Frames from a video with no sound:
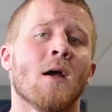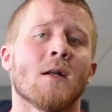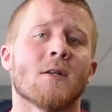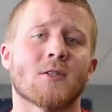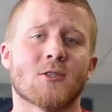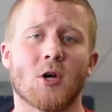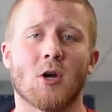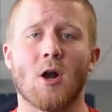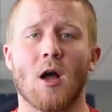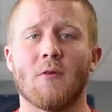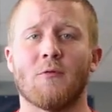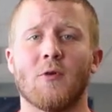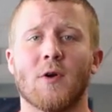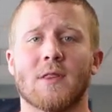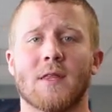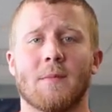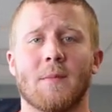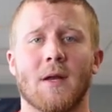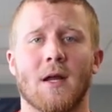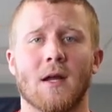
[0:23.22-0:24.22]
to start off
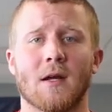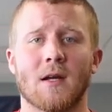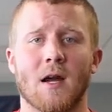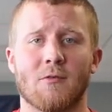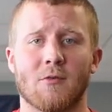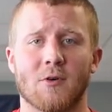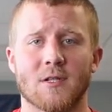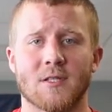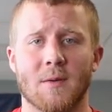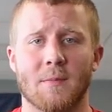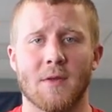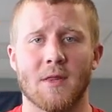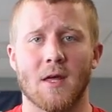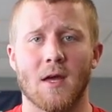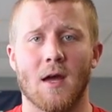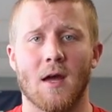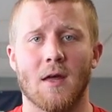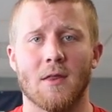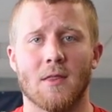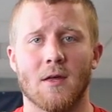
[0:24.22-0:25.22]
with, I'm going to cover some of
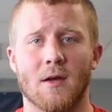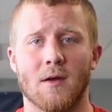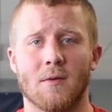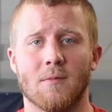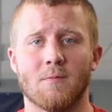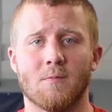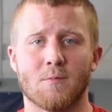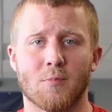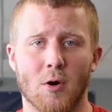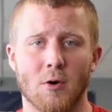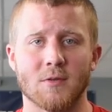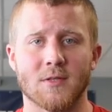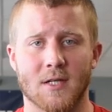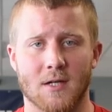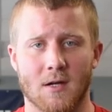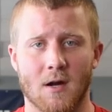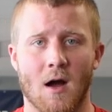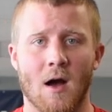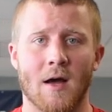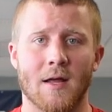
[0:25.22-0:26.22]
the, the pros
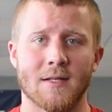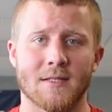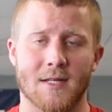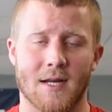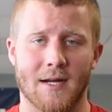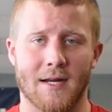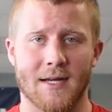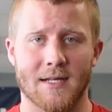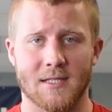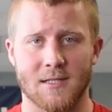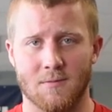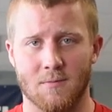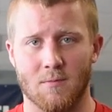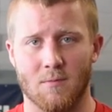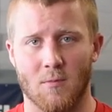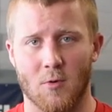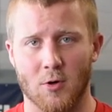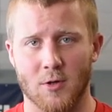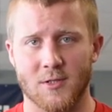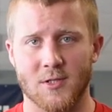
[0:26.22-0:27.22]
and cons, I guess
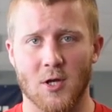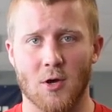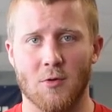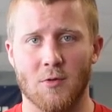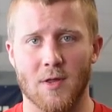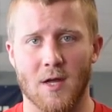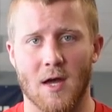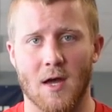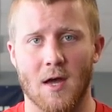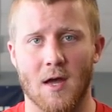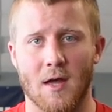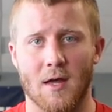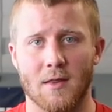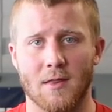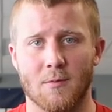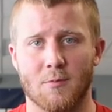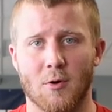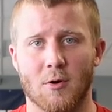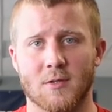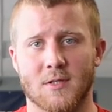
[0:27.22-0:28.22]
more so the,
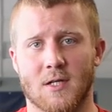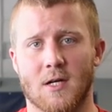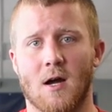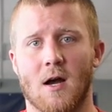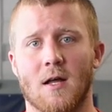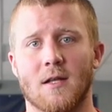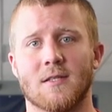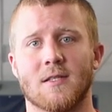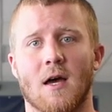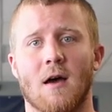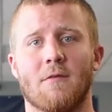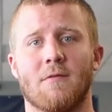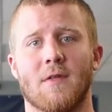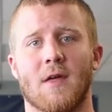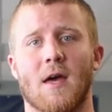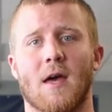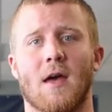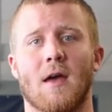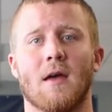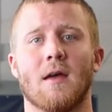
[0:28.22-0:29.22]
the pros and cons of
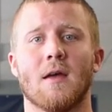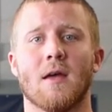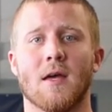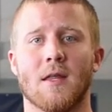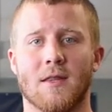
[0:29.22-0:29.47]
the,